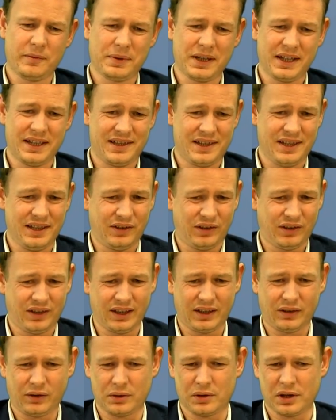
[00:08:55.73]
play
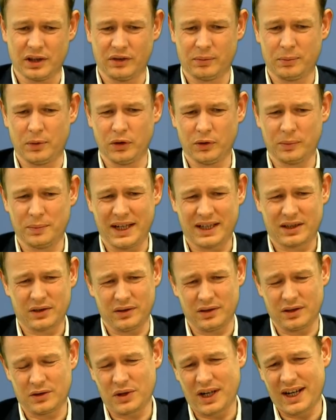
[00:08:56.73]
d6, you transpose back to
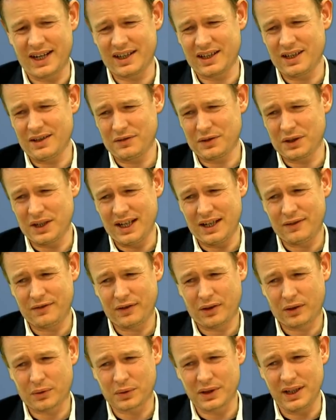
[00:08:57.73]
the dragon after
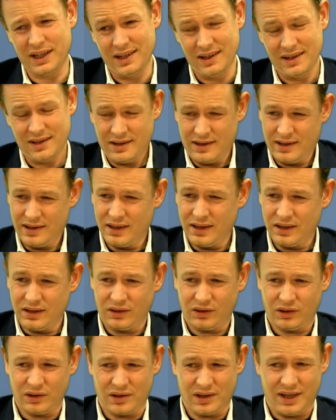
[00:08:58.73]
f3,
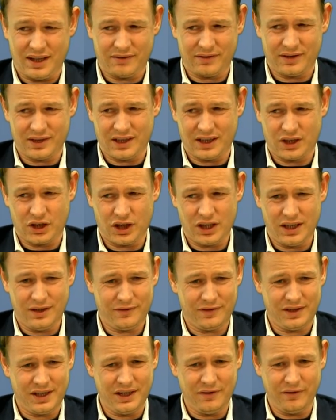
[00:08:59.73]
so you haven't
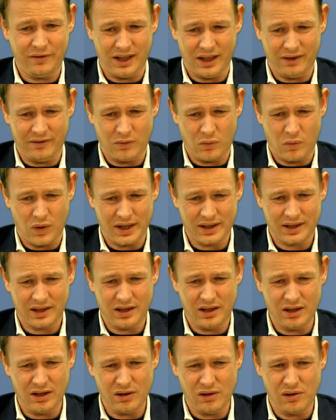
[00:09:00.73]
achieved d5 in one
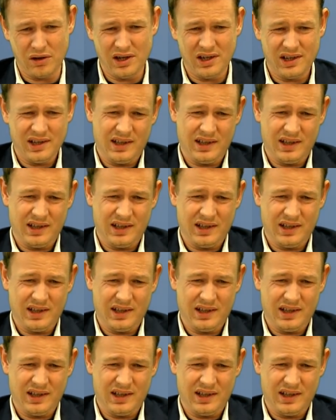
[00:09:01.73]
go.